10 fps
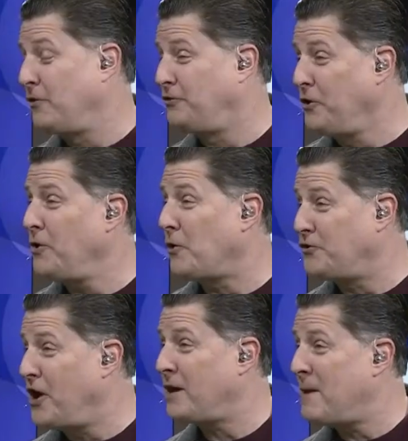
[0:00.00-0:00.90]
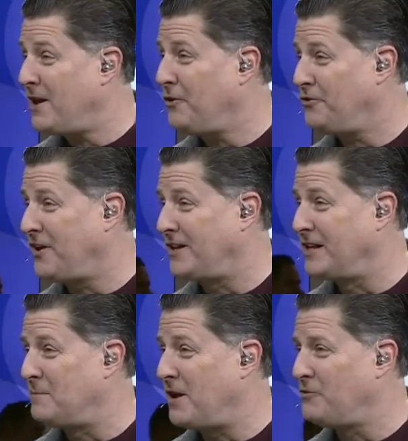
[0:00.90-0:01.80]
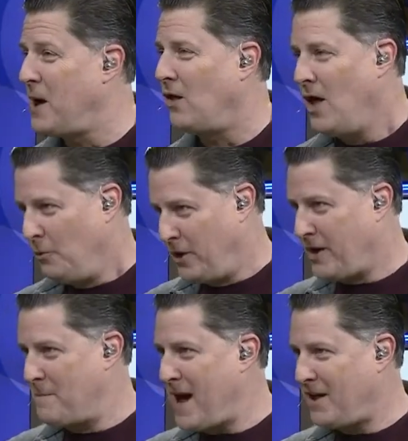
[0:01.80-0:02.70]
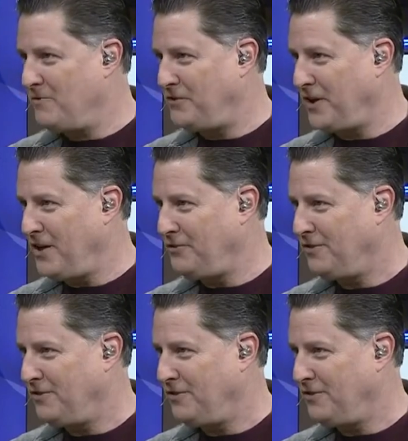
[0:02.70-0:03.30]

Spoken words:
the studio to talk about Intersight a little bit as well. Will you come back and visit us?